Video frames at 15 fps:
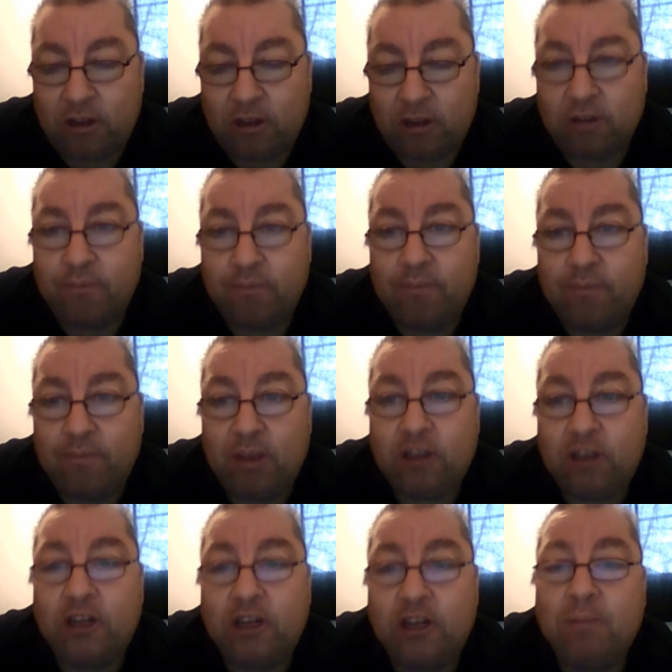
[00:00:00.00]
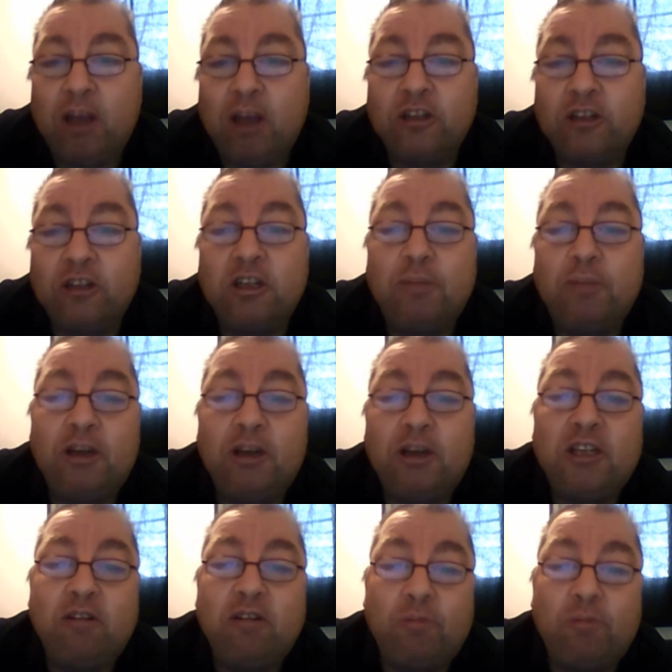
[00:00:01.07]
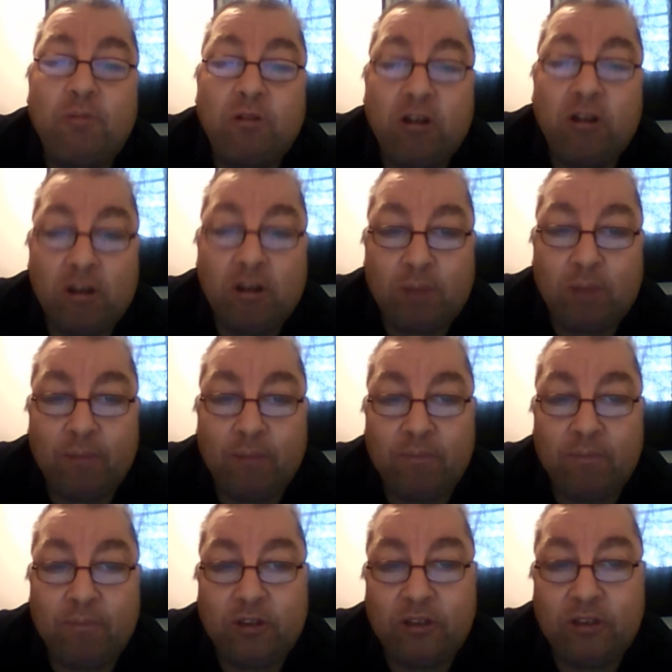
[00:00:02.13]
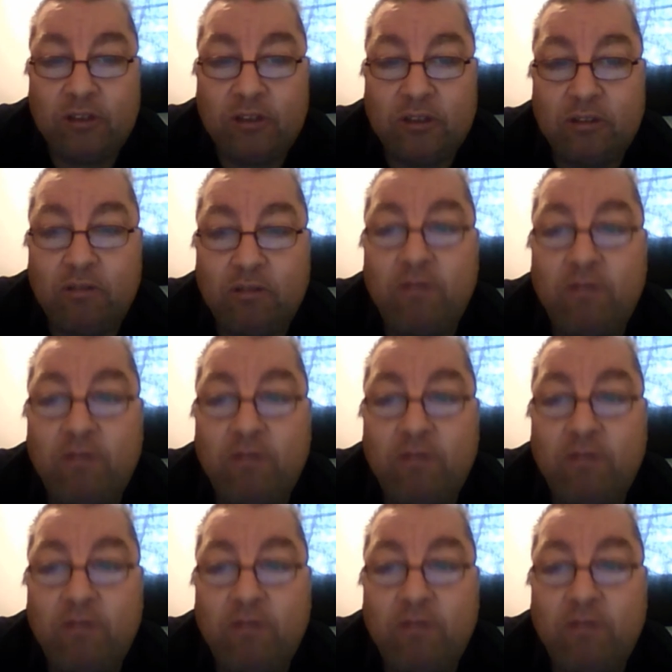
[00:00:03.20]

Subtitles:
So, as you can imagine, it's been a terrible 9 months